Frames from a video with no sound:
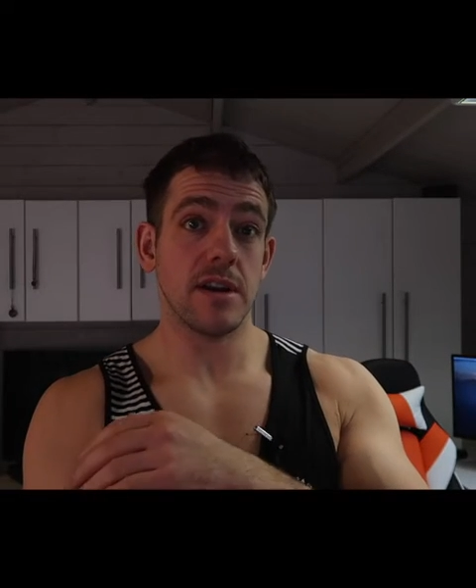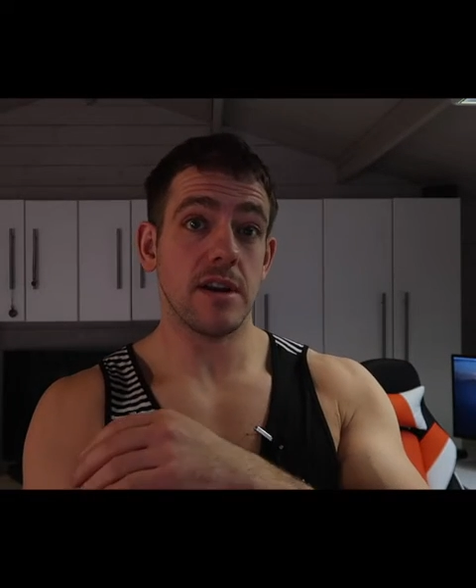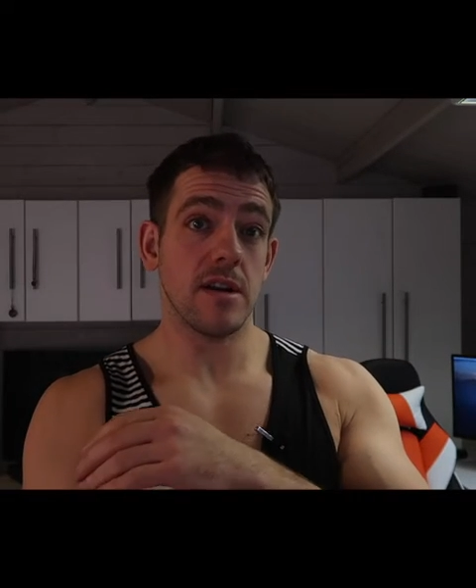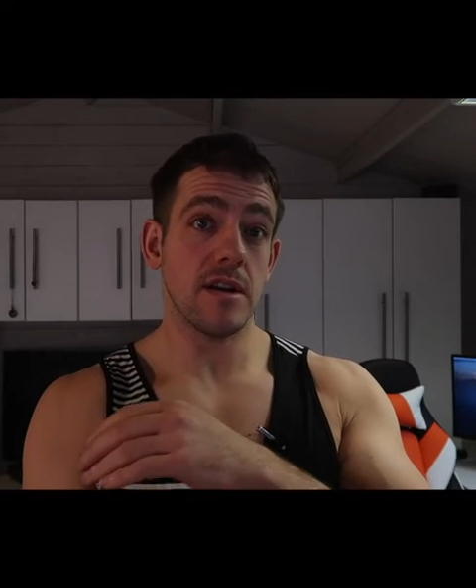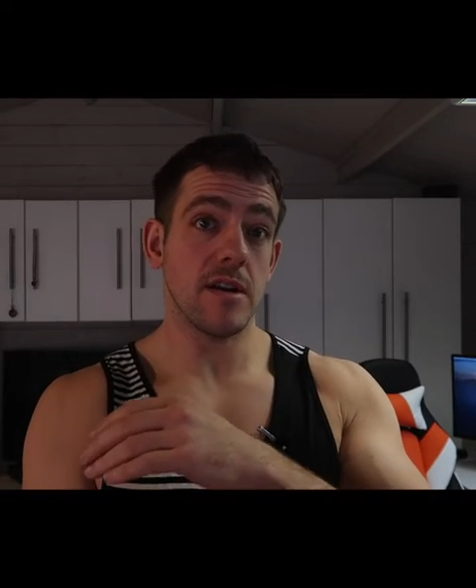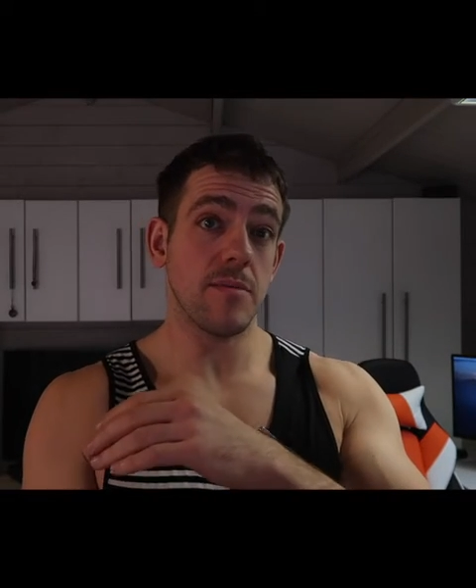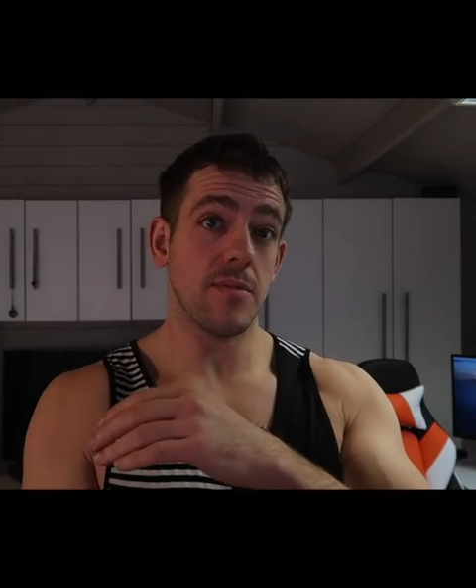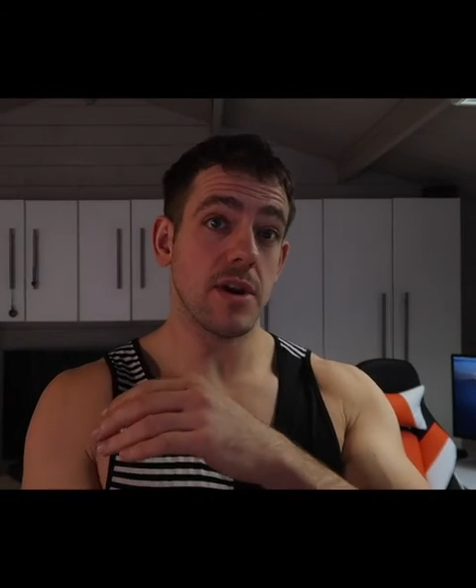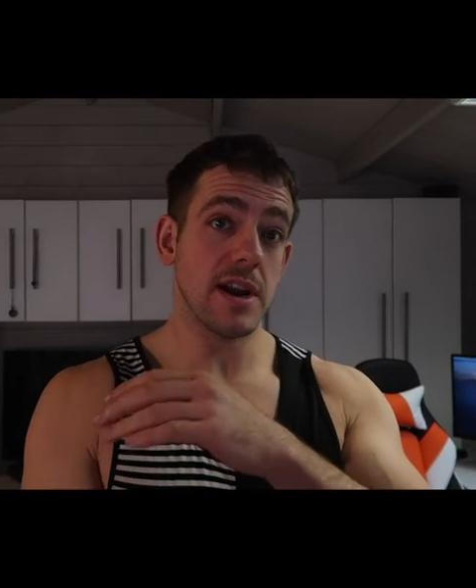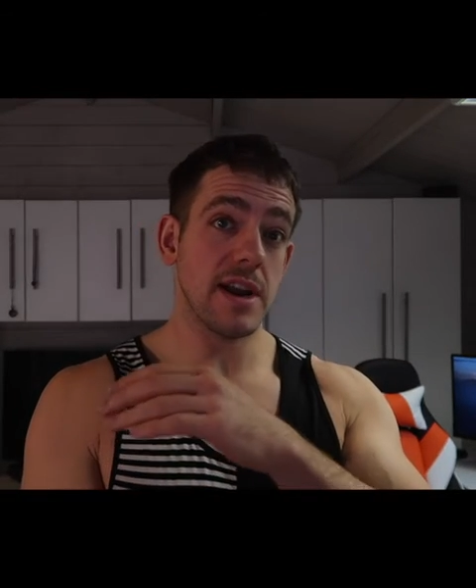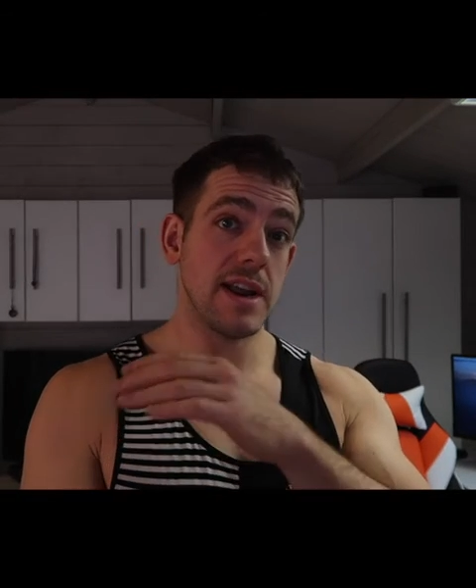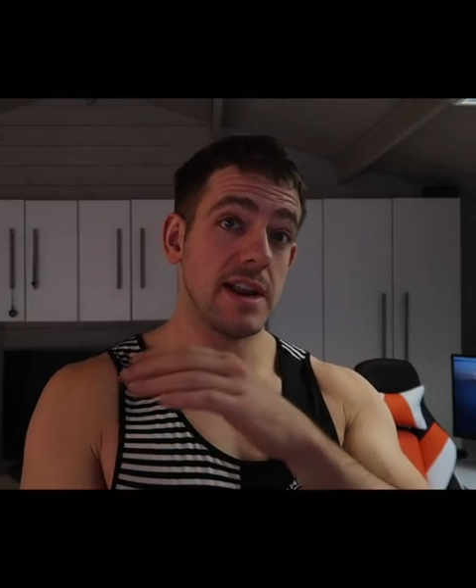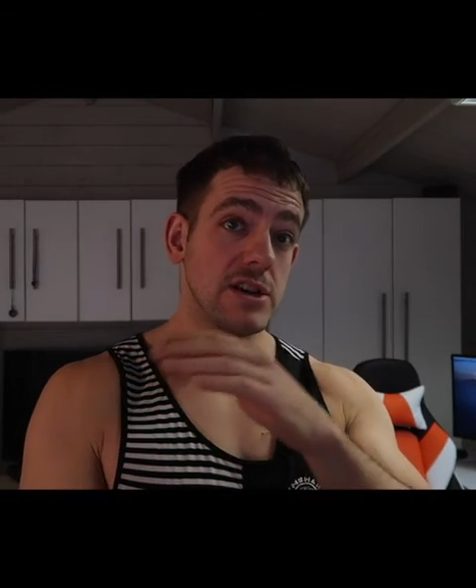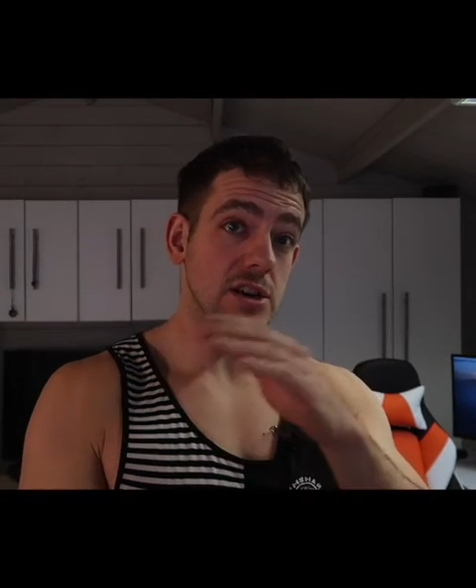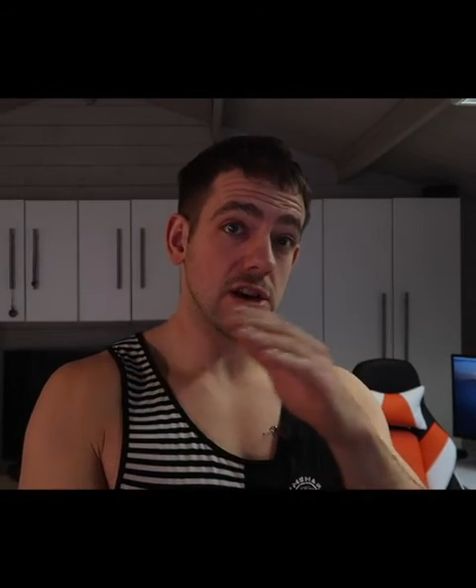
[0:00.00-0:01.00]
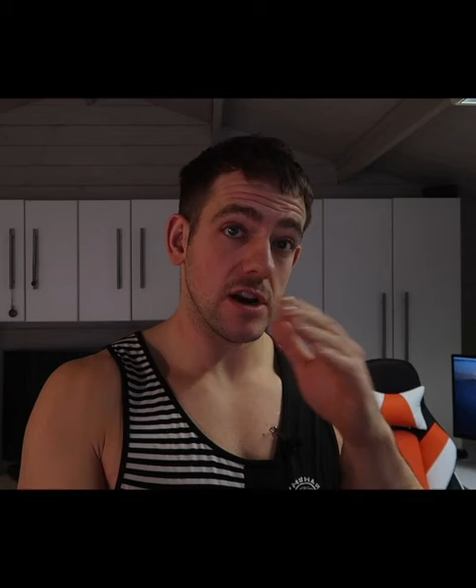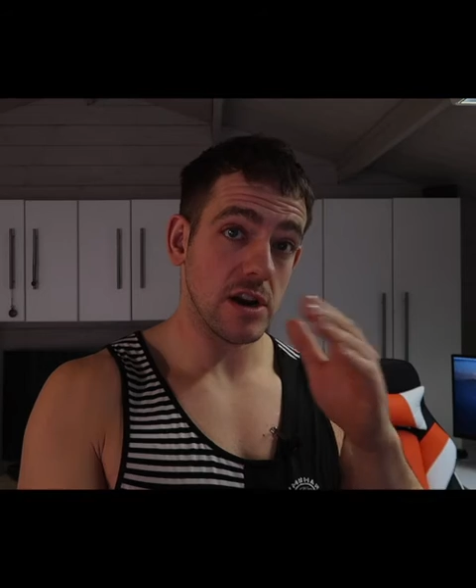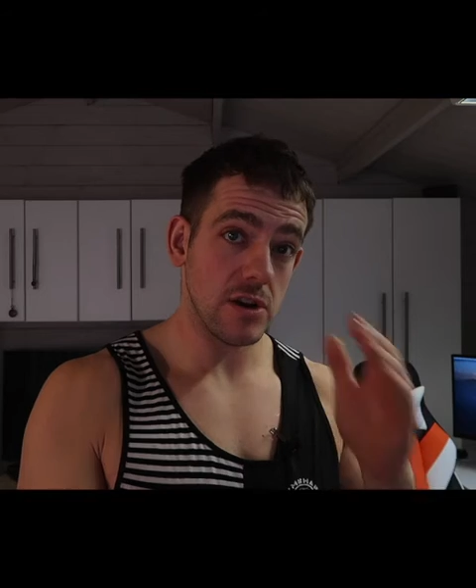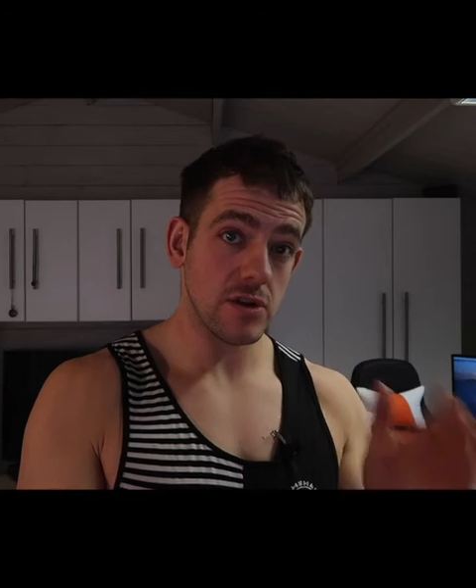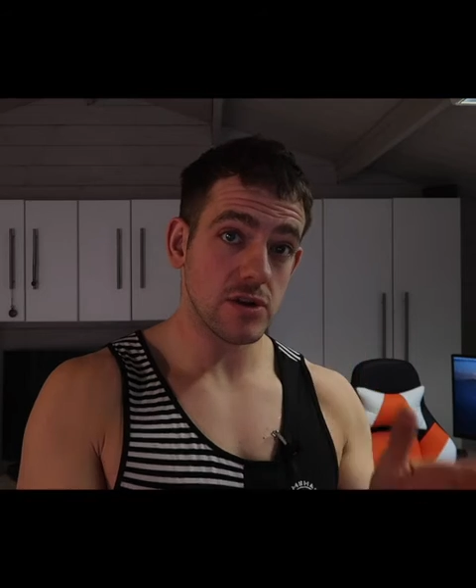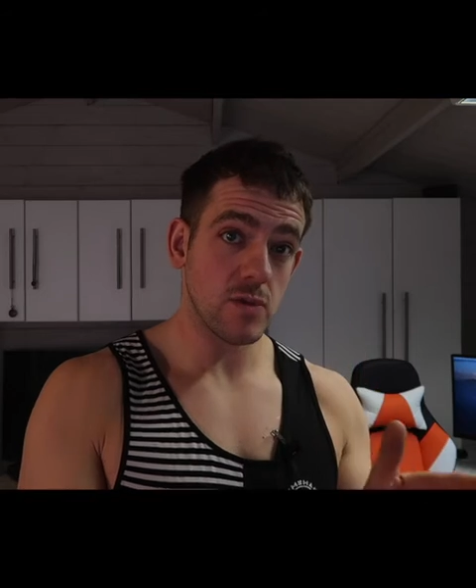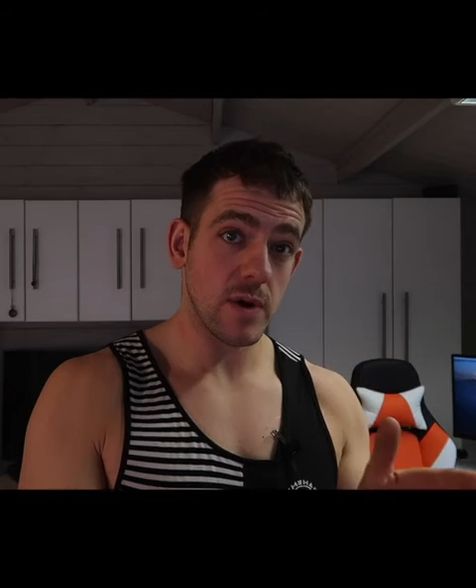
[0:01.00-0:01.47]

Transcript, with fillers: than your body needs, you're going to lose